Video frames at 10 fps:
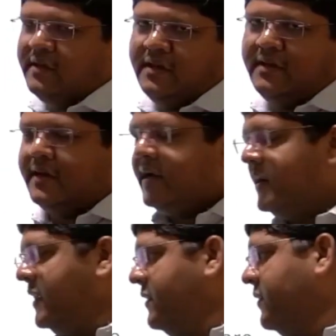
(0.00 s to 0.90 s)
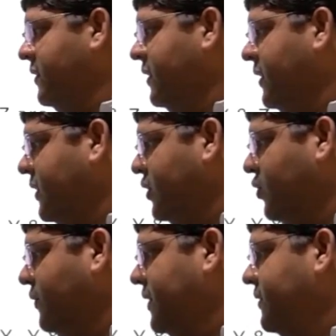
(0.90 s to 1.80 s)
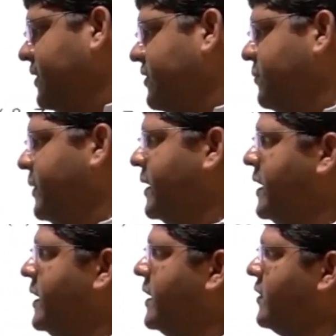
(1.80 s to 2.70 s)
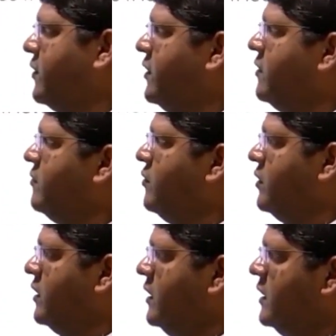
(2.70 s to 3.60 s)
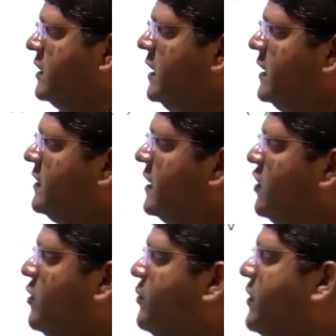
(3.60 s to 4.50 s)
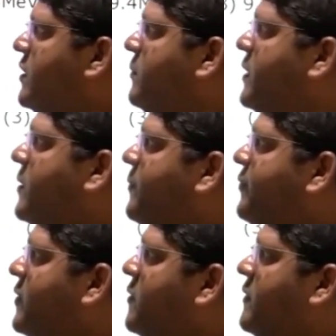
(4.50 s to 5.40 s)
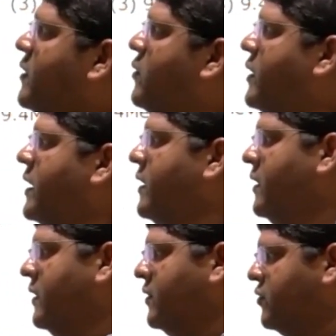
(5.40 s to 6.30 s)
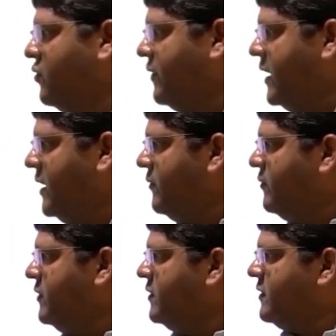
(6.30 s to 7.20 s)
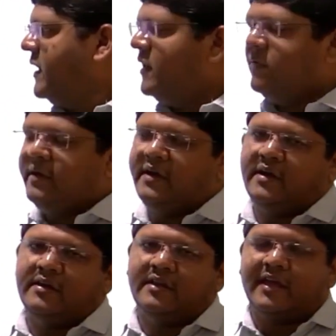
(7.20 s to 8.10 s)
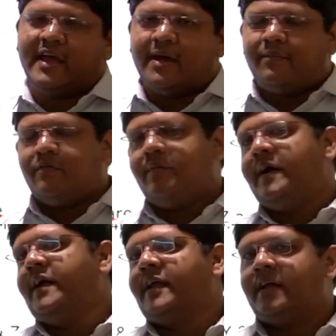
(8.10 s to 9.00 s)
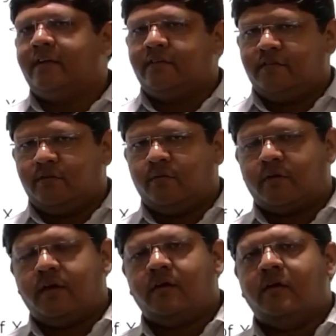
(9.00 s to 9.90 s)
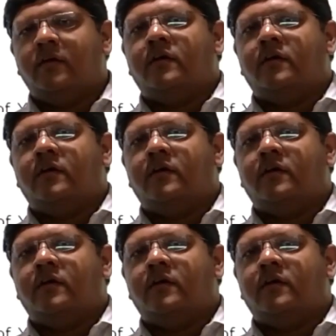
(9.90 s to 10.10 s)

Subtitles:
The resultant is 216 mega electron volt. That is our option number 1. Okay. So we have just calculated the gap of binding energy. Okay.